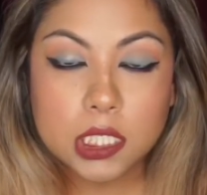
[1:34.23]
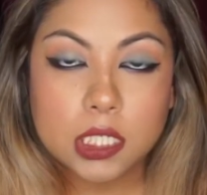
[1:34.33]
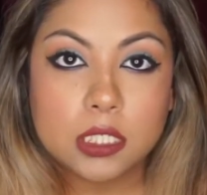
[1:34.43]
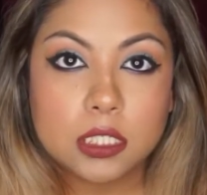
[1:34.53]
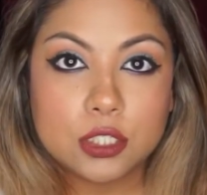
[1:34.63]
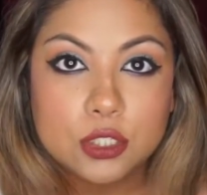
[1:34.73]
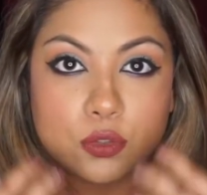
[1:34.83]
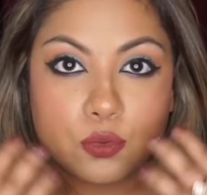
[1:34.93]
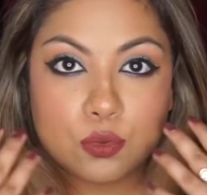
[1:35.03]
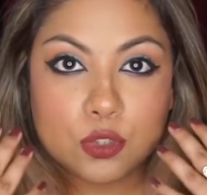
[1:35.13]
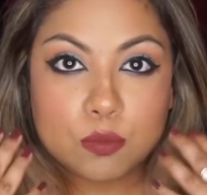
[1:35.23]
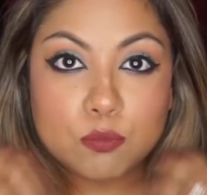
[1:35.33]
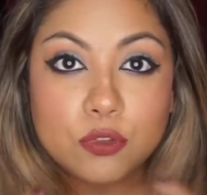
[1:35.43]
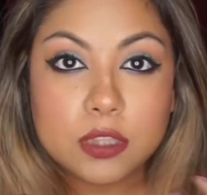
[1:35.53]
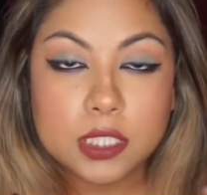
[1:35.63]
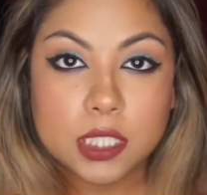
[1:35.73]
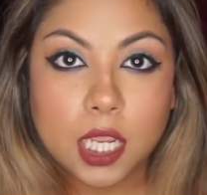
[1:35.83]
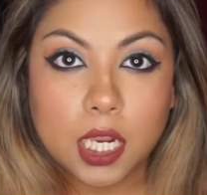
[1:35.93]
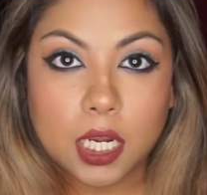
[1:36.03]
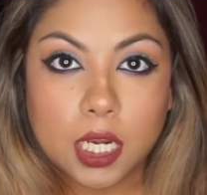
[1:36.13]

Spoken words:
it needs to smooth the skin.